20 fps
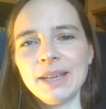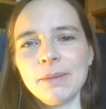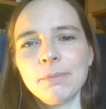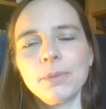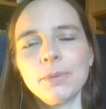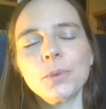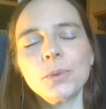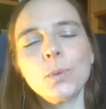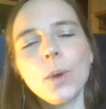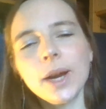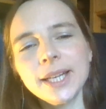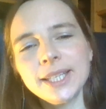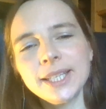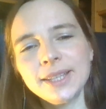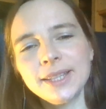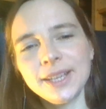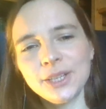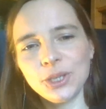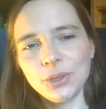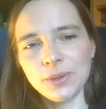But why did
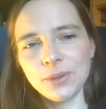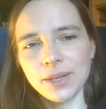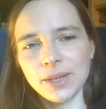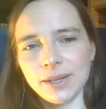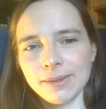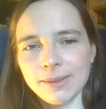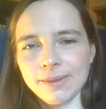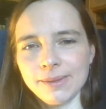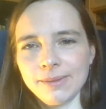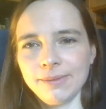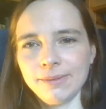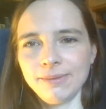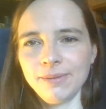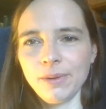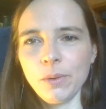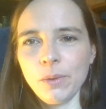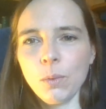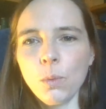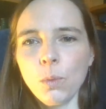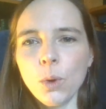they do this?
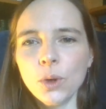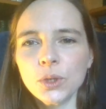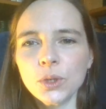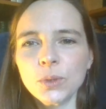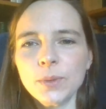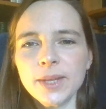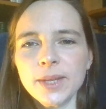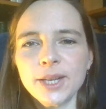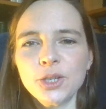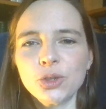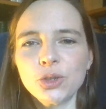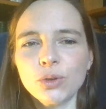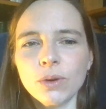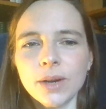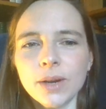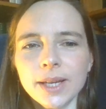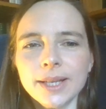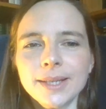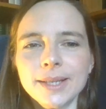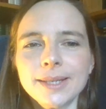What were they
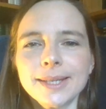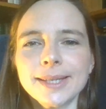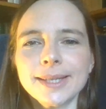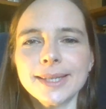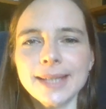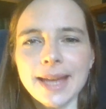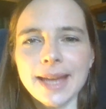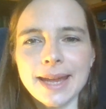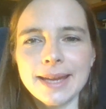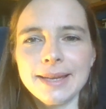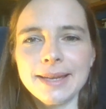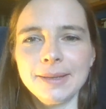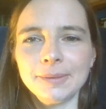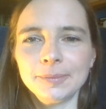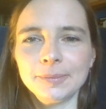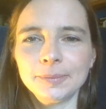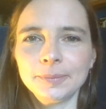trying to say?